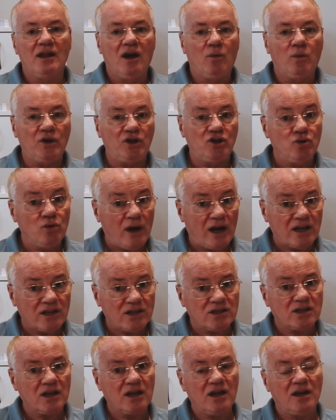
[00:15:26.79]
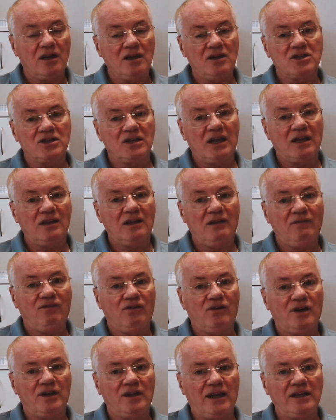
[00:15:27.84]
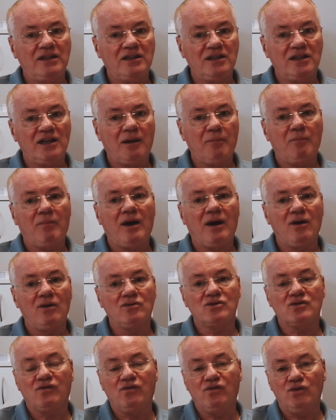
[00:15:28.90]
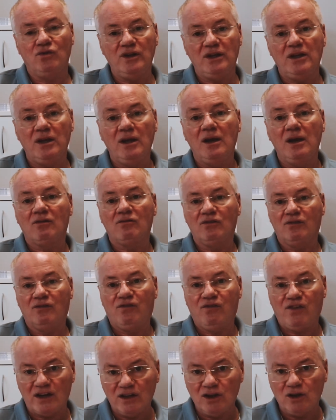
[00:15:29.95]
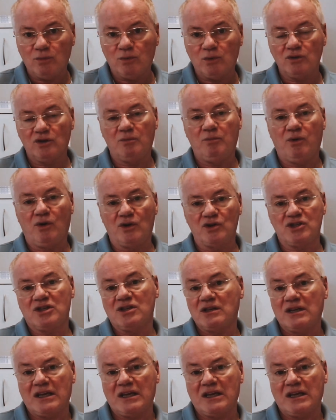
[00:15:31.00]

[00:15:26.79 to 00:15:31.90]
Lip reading: We do ask, incidentally, for a £99 fully refundable deposit,